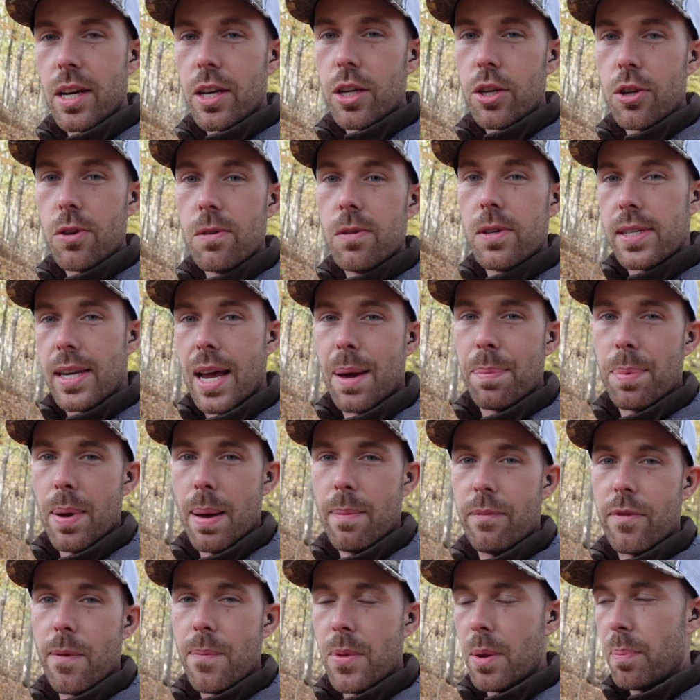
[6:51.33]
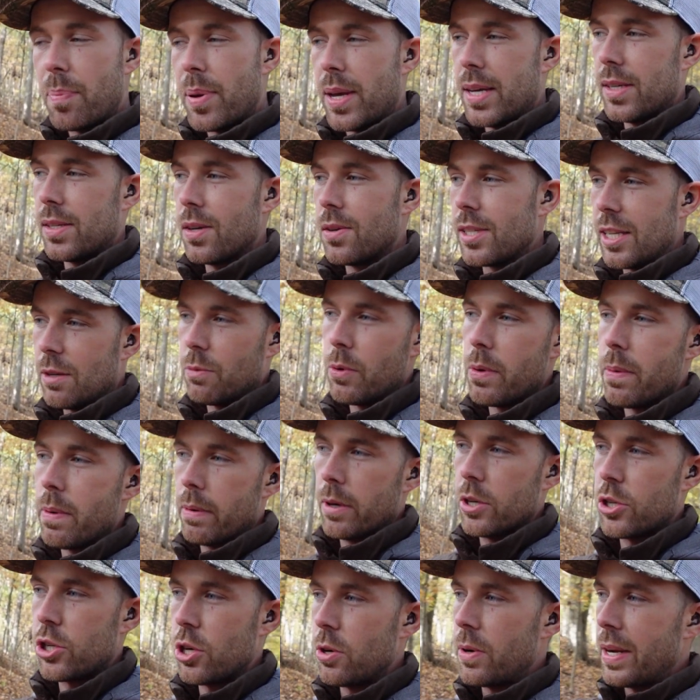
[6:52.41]
a huge step up from the pistols. And when we
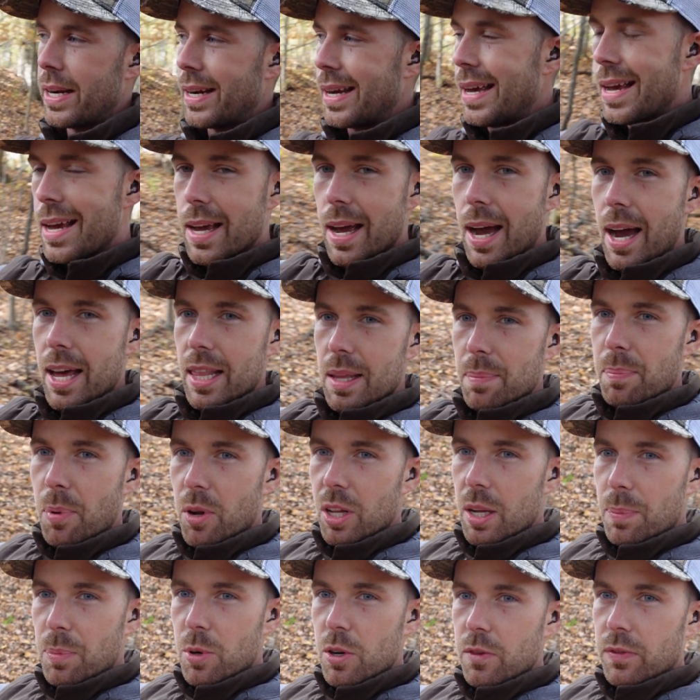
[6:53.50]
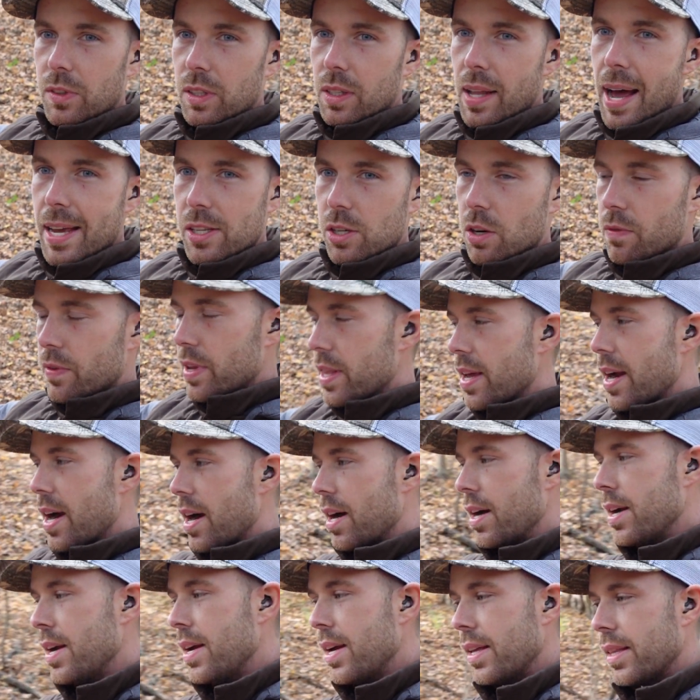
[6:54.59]
were shooting uh, the bulletproof glass over there,